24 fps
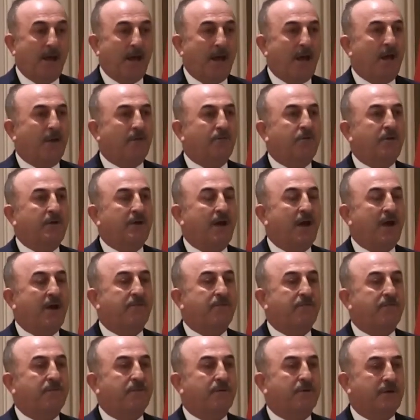And we have
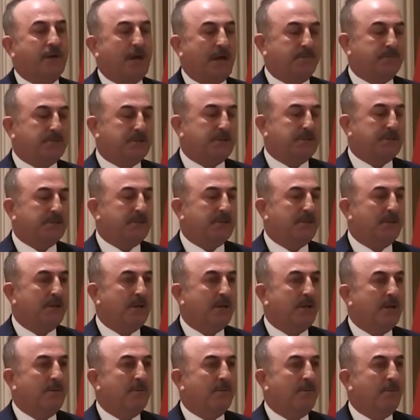captured
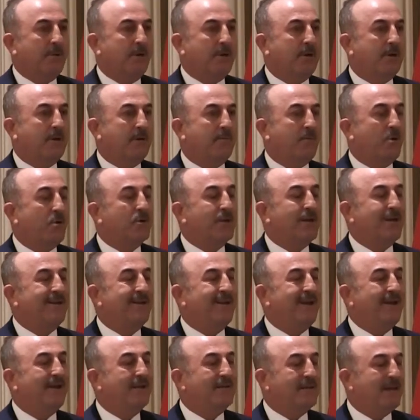more than
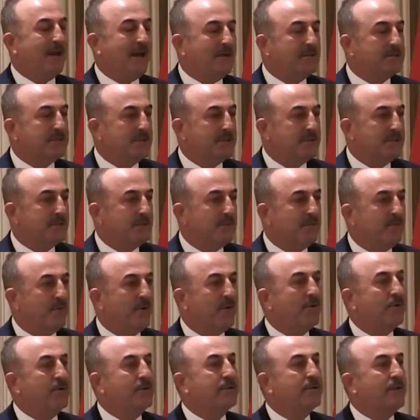8,000
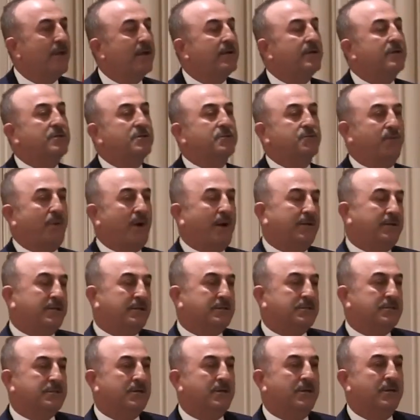foreign terrorist
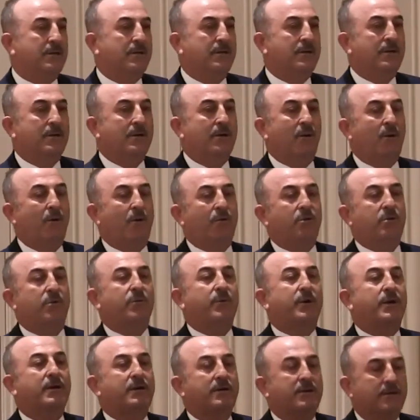fighters on the
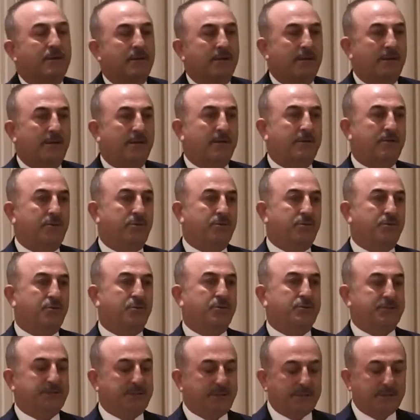way to
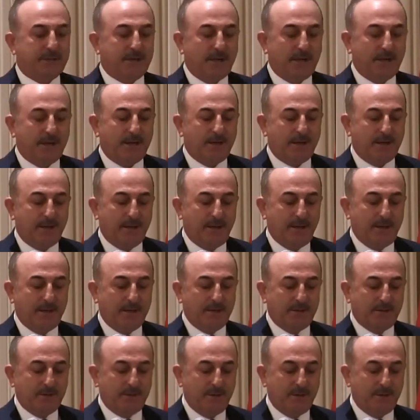Syria, and